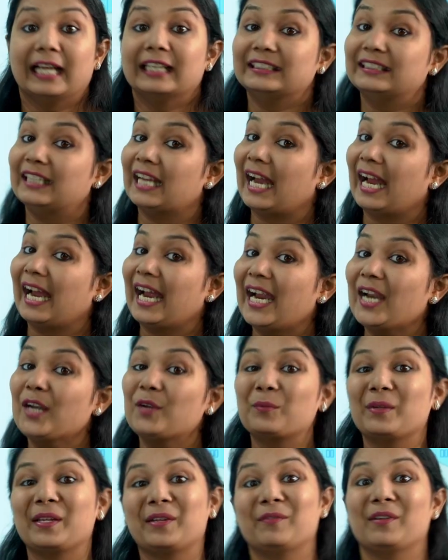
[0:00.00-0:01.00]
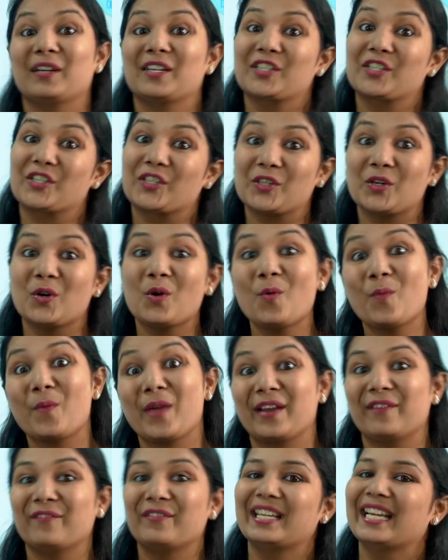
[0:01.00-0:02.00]
That we will show
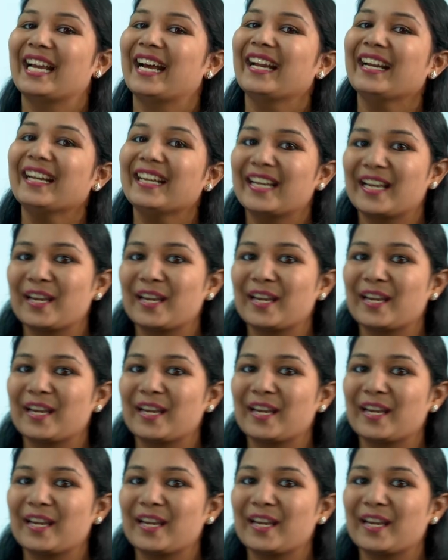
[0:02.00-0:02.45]
when we are